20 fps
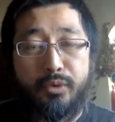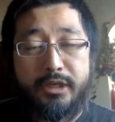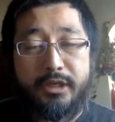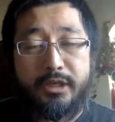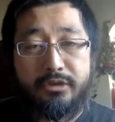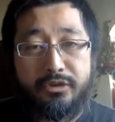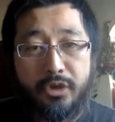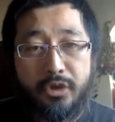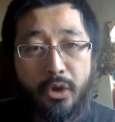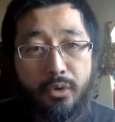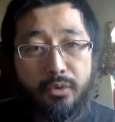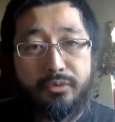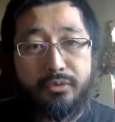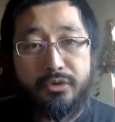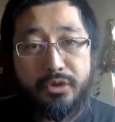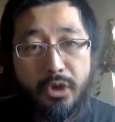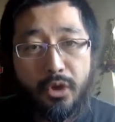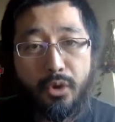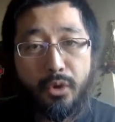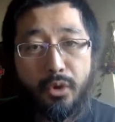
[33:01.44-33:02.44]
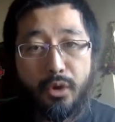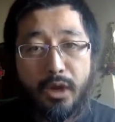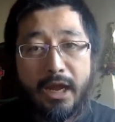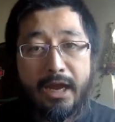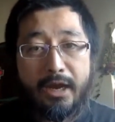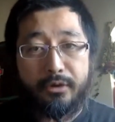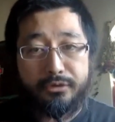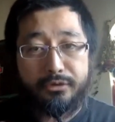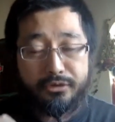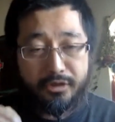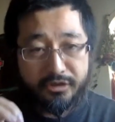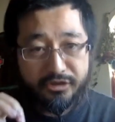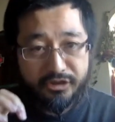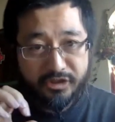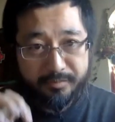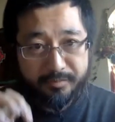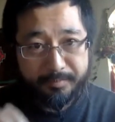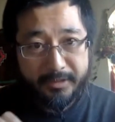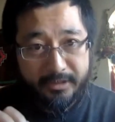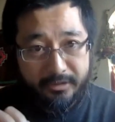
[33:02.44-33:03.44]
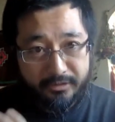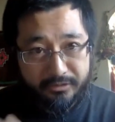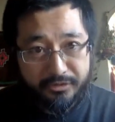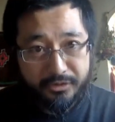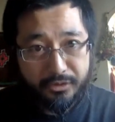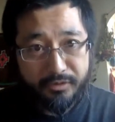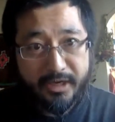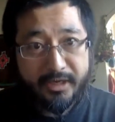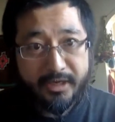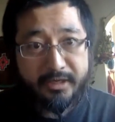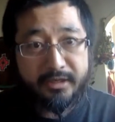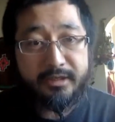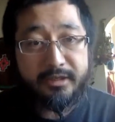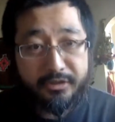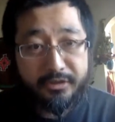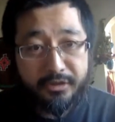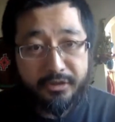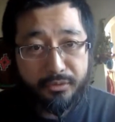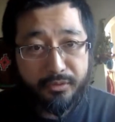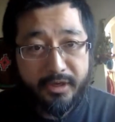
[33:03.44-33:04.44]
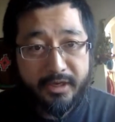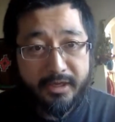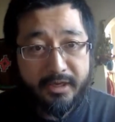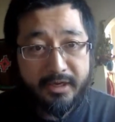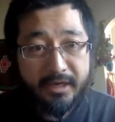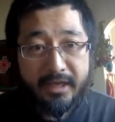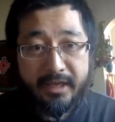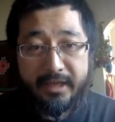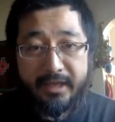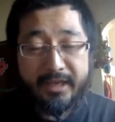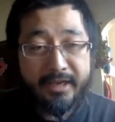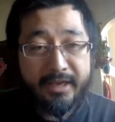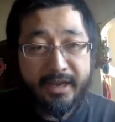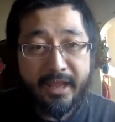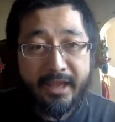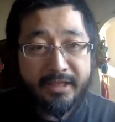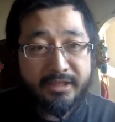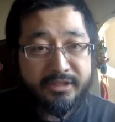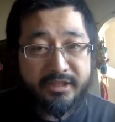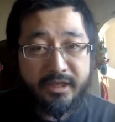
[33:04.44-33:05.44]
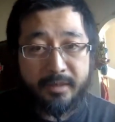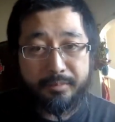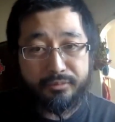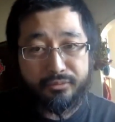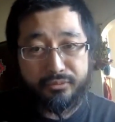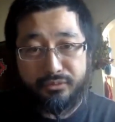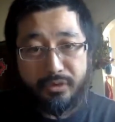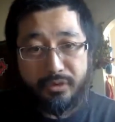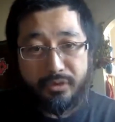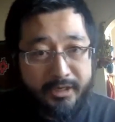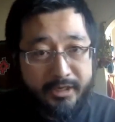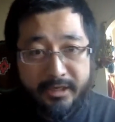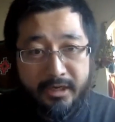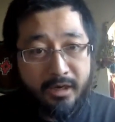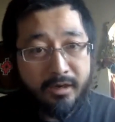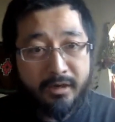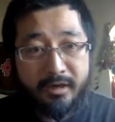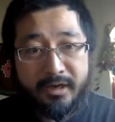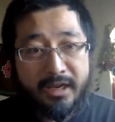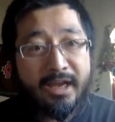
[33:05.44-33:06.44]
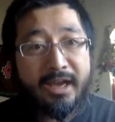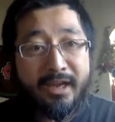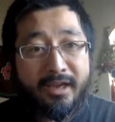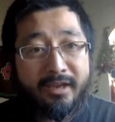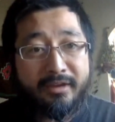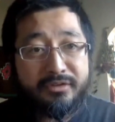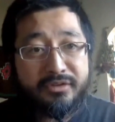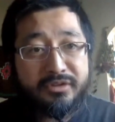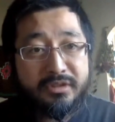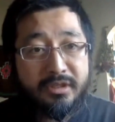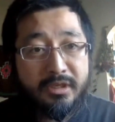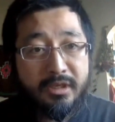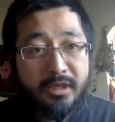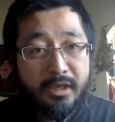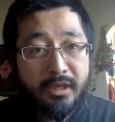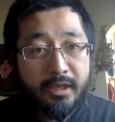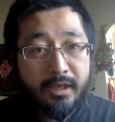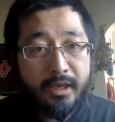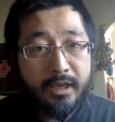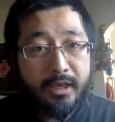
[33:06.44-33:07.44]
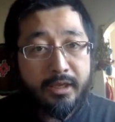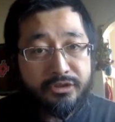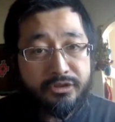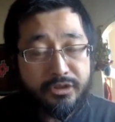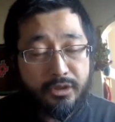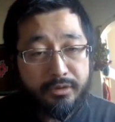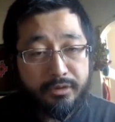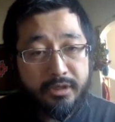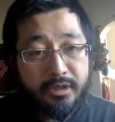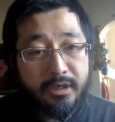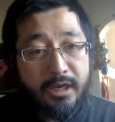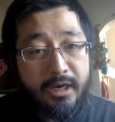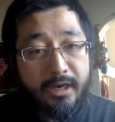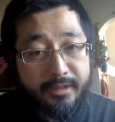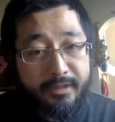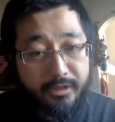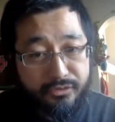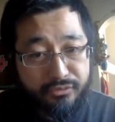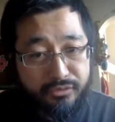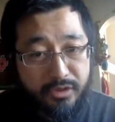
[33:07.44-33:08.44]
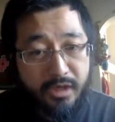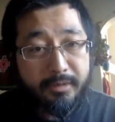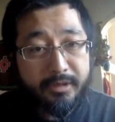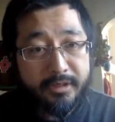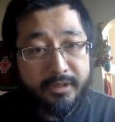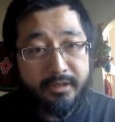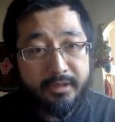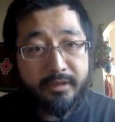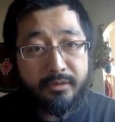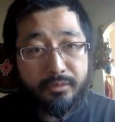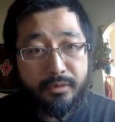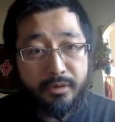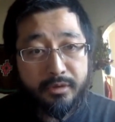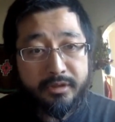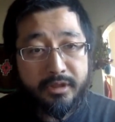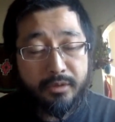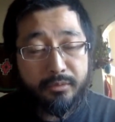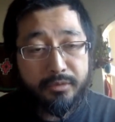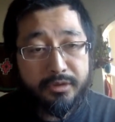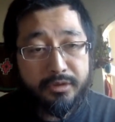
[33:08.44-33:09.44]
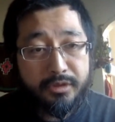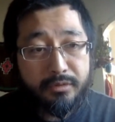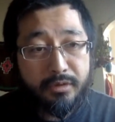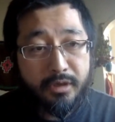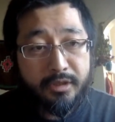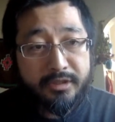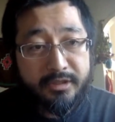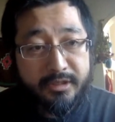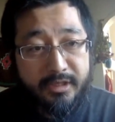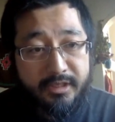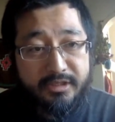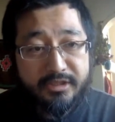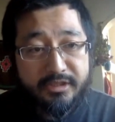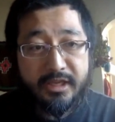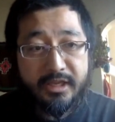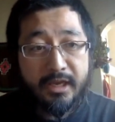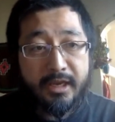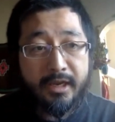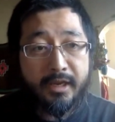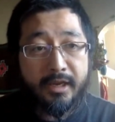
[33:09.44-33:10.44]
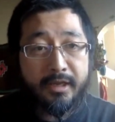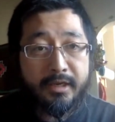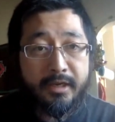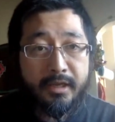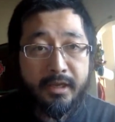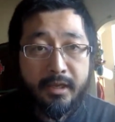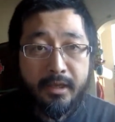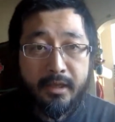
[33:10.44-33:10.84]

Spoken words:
we don't know how to speak directly to it, it ends up running our lives. And so in a lot of the trauma healing work that we do on the inside,